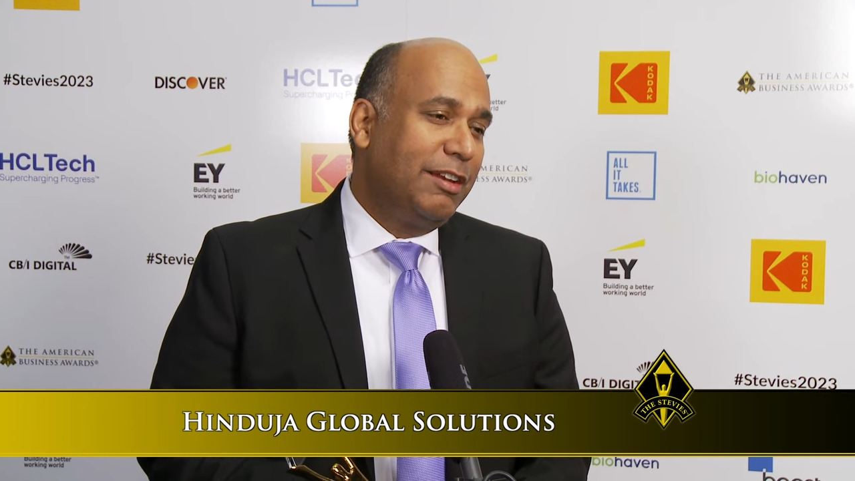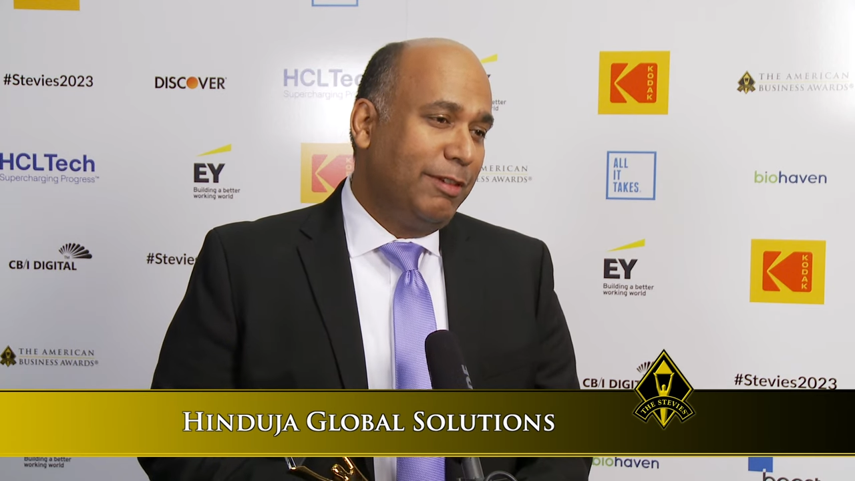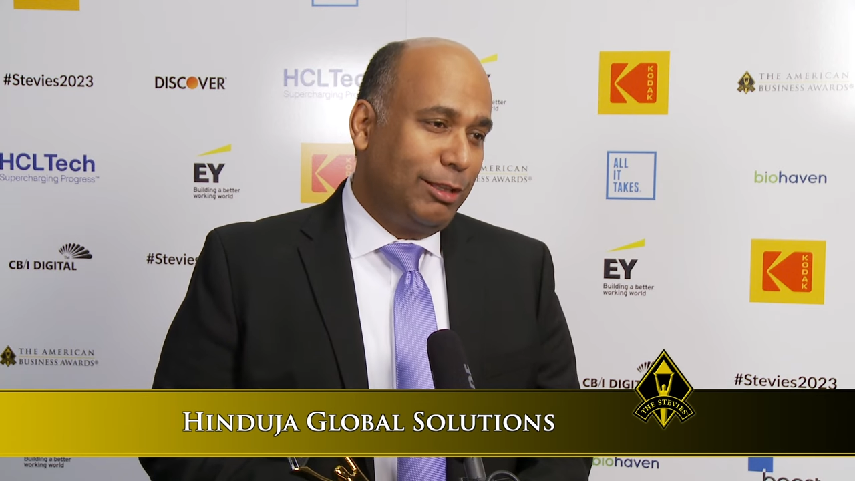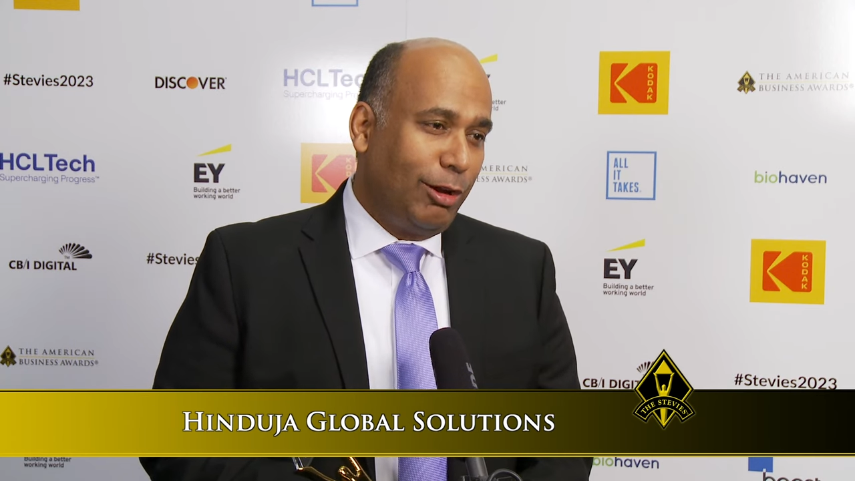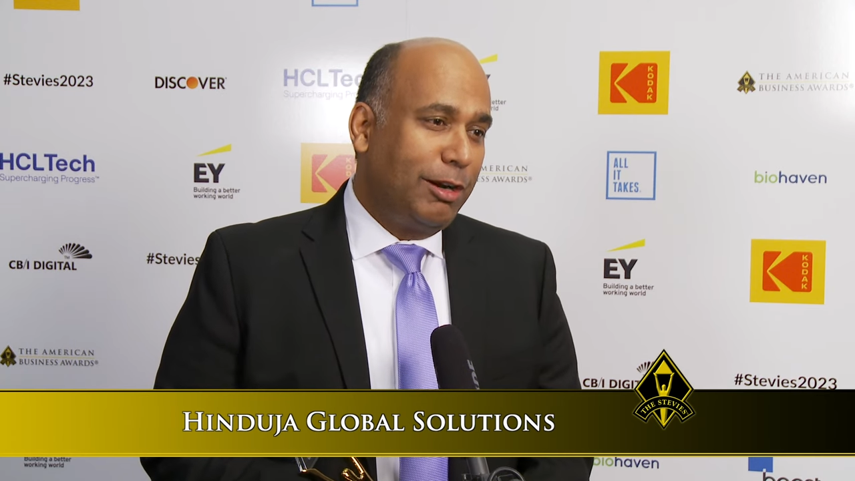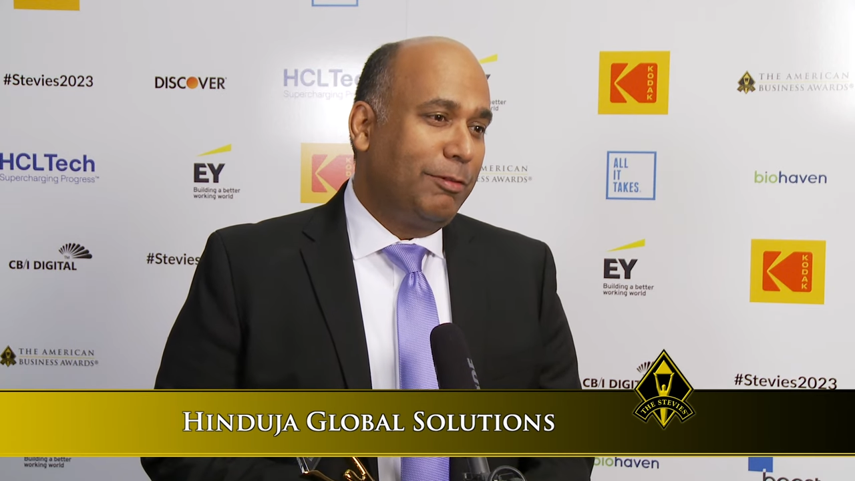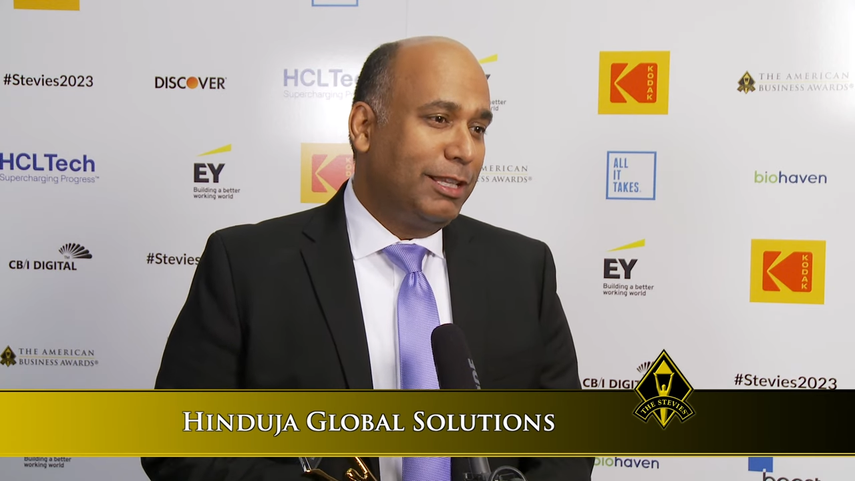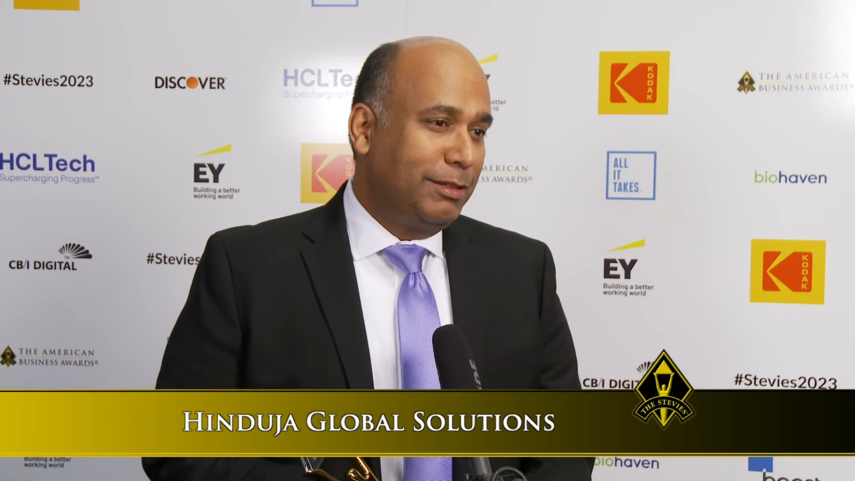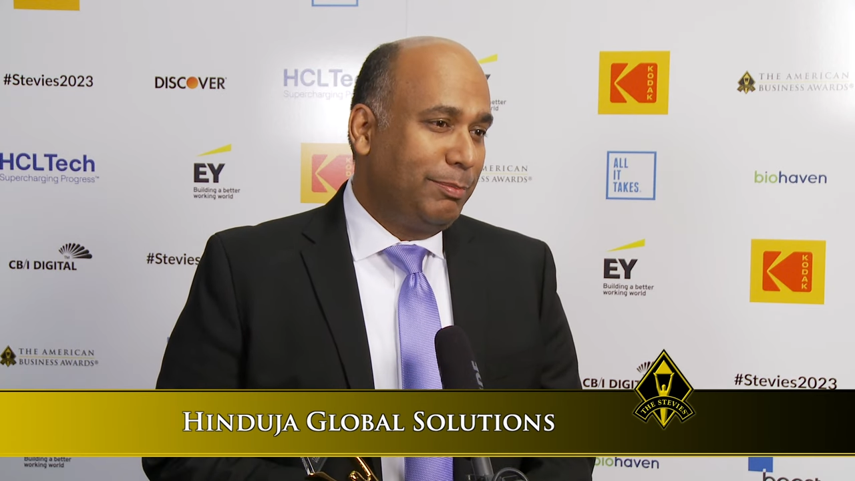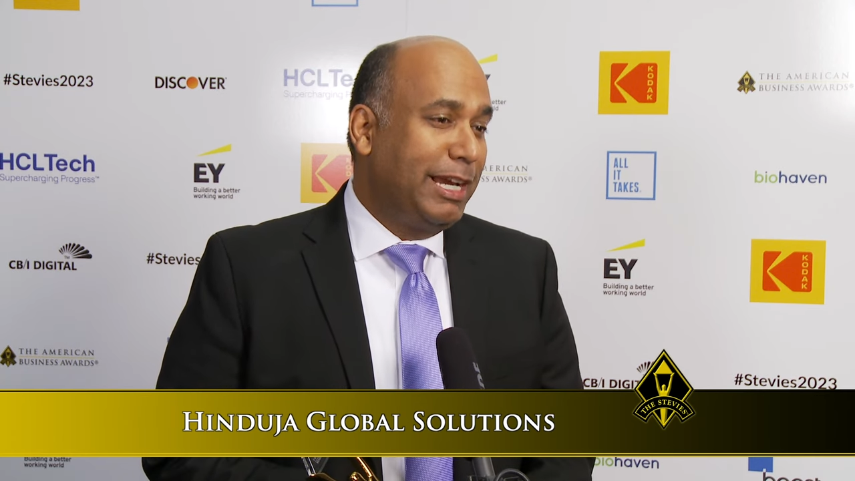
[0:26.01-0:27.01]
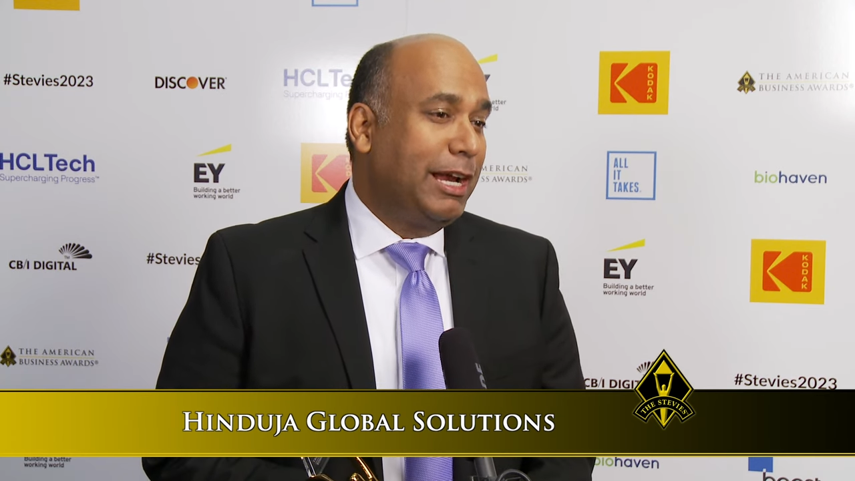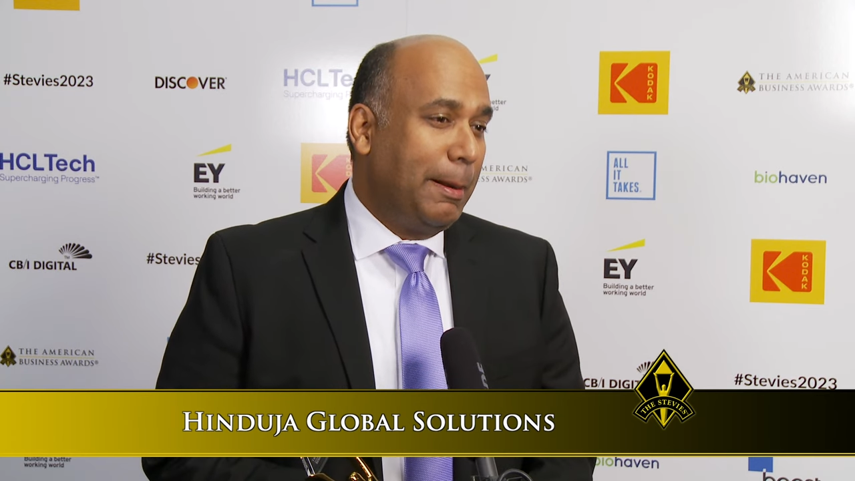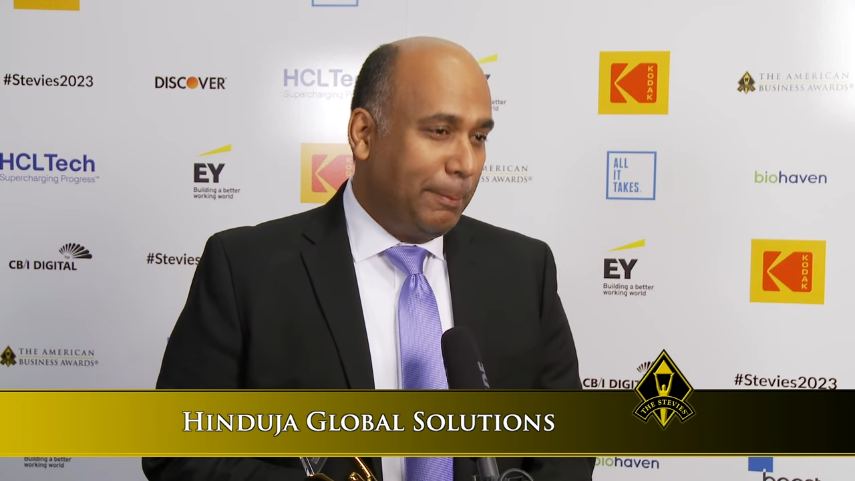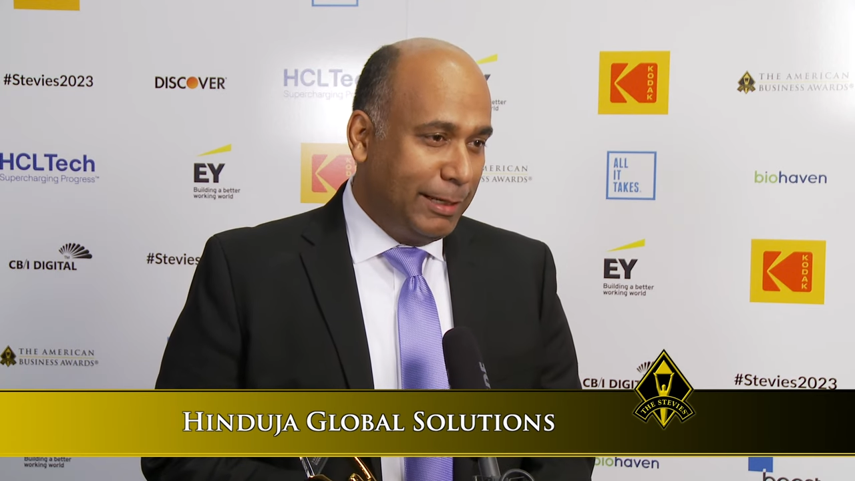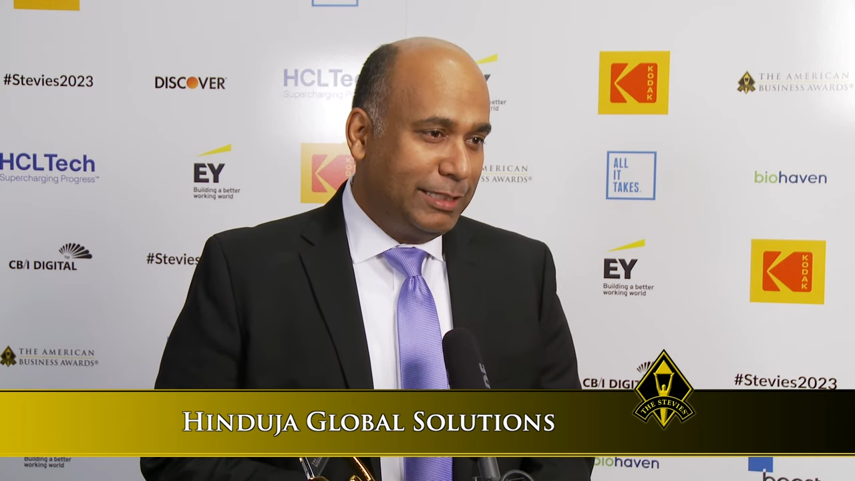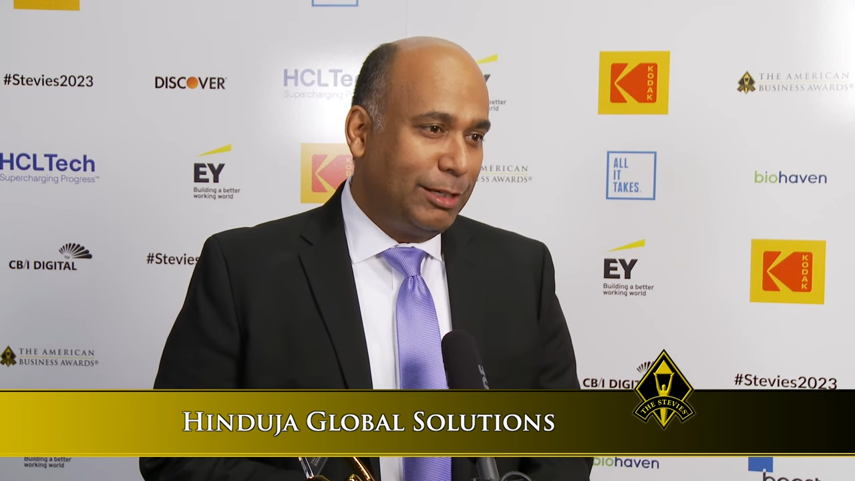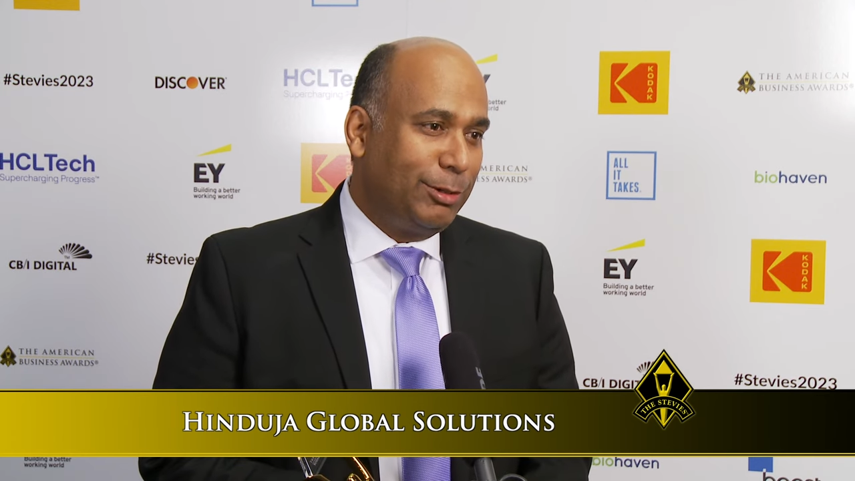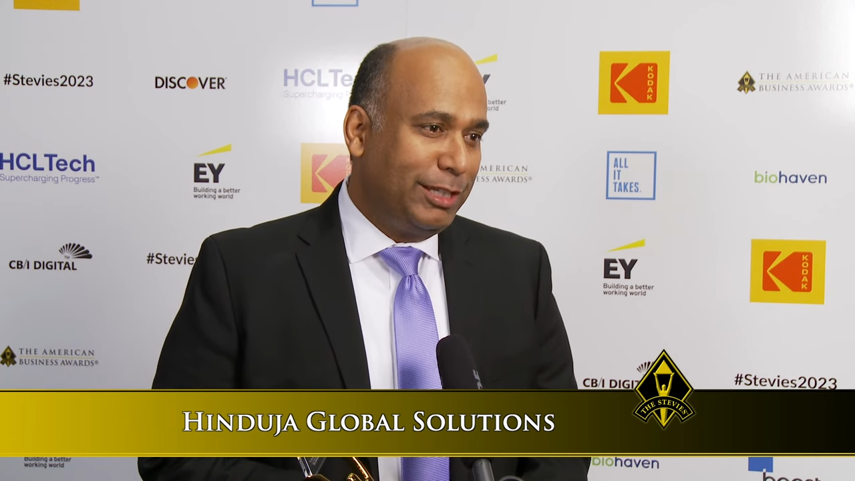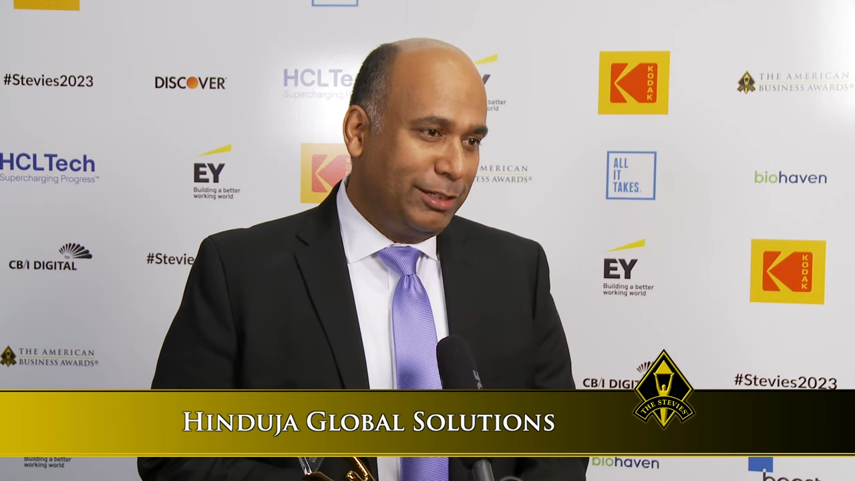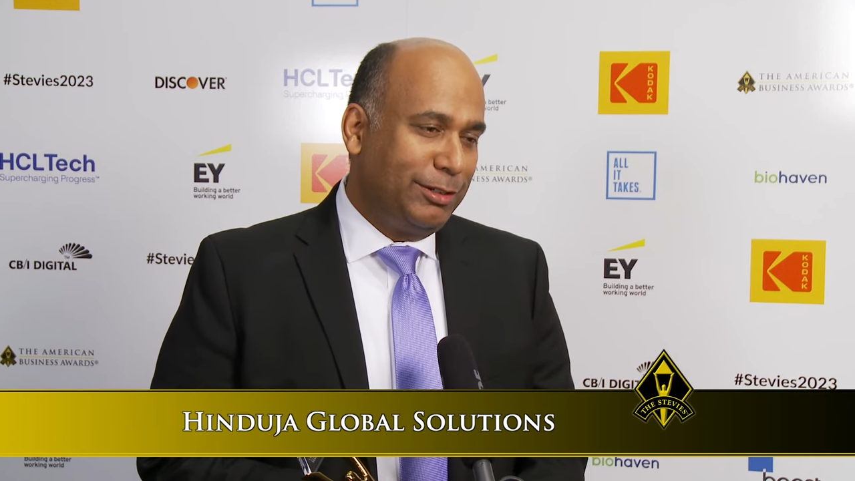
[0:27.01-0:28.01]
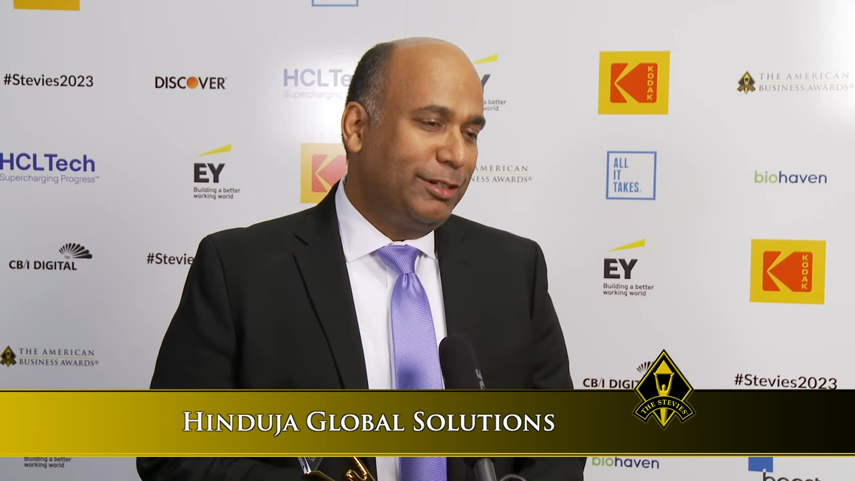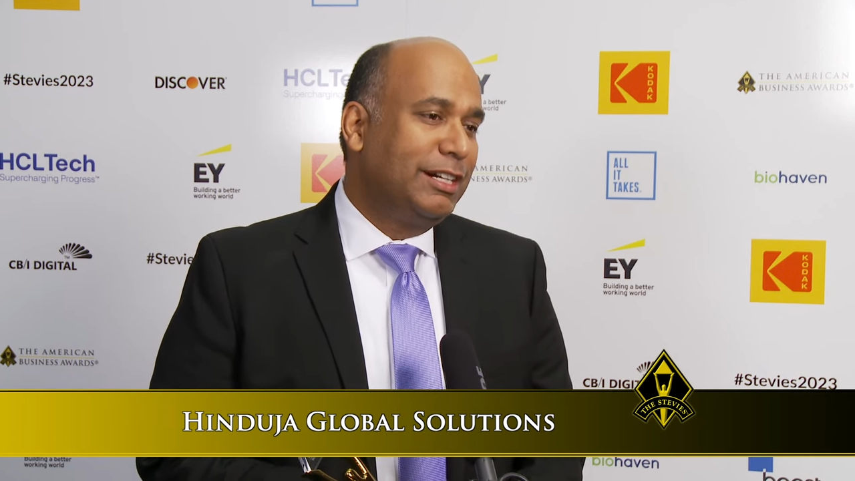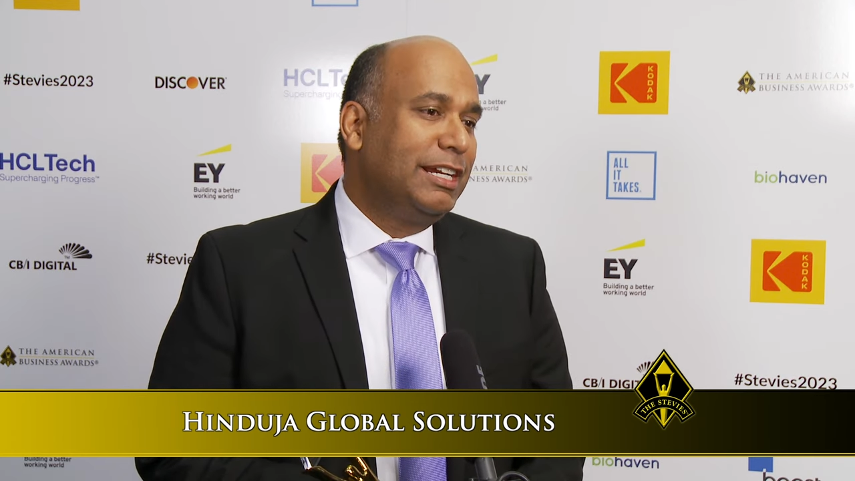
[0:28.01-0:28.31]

with a lot of other big companies out here